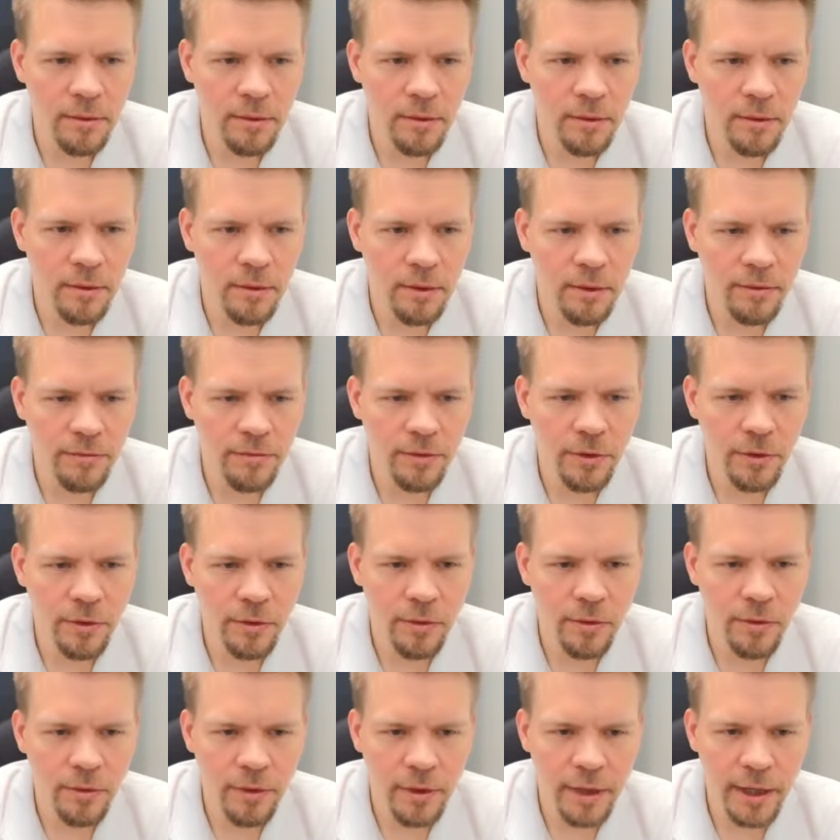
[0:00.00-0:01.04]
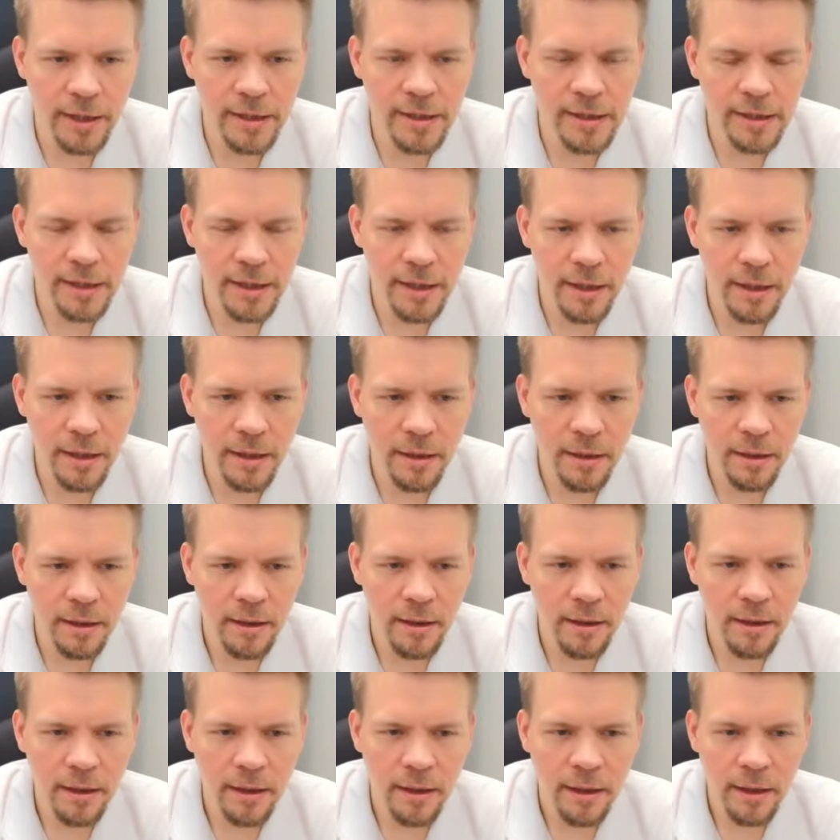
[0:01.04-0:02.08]
all of you. Let's see.
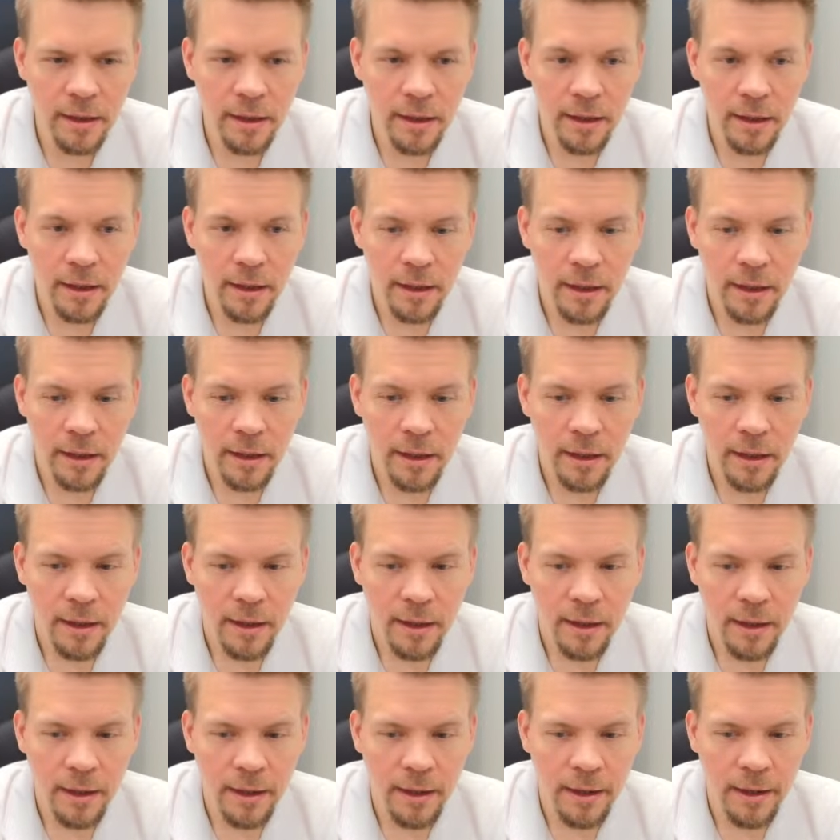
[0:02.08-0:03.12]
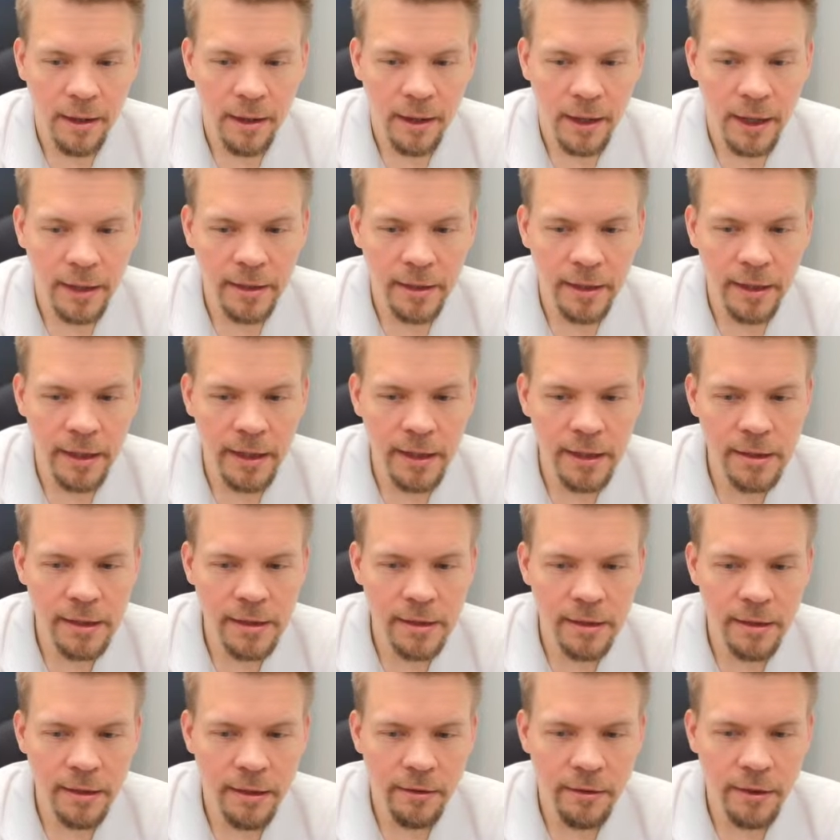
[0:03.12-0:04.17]
At
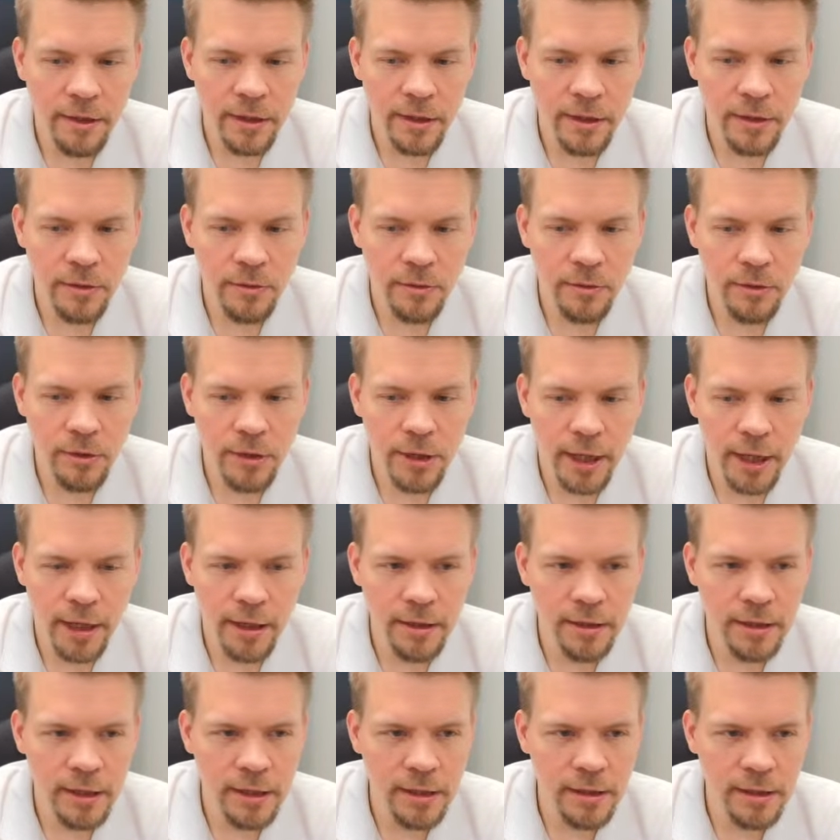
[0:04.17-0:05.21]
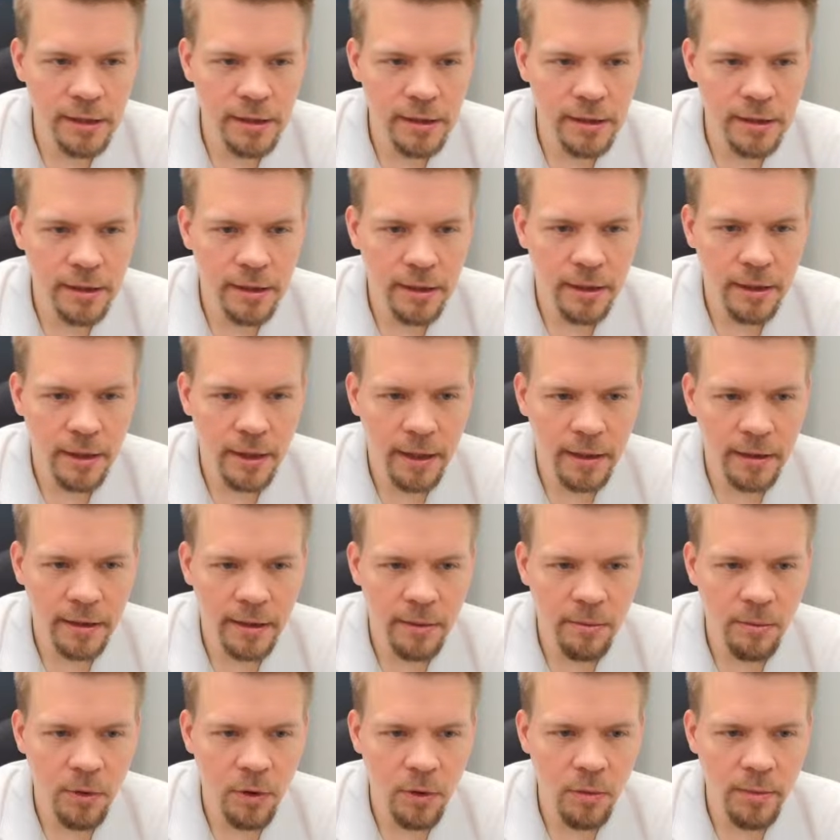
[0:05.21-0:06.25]
least there is 2 challenges at the
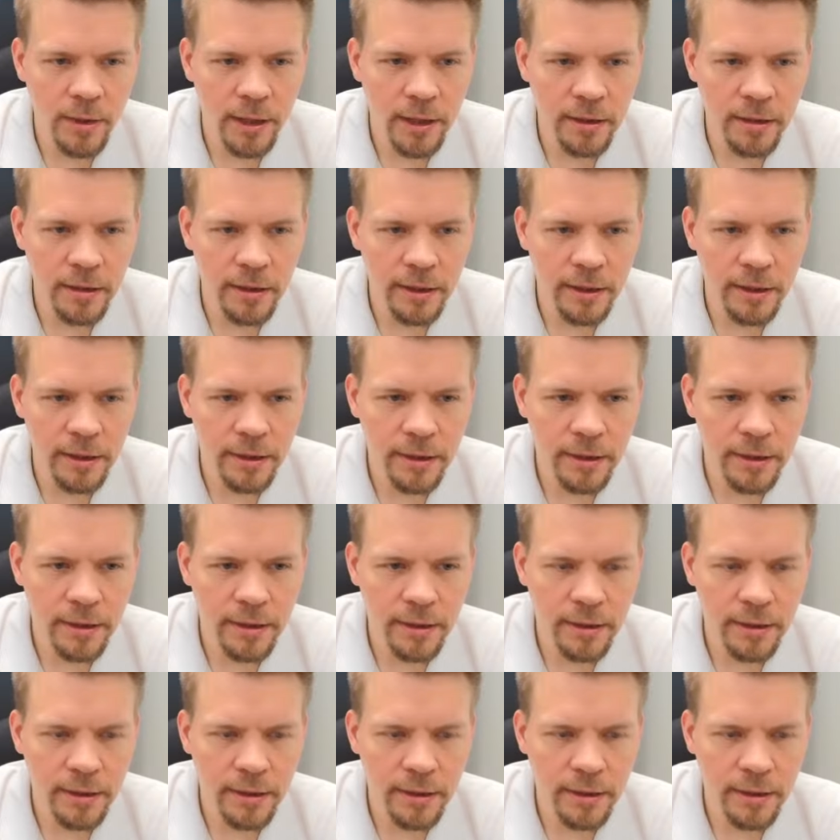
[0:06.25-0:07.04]
moment, and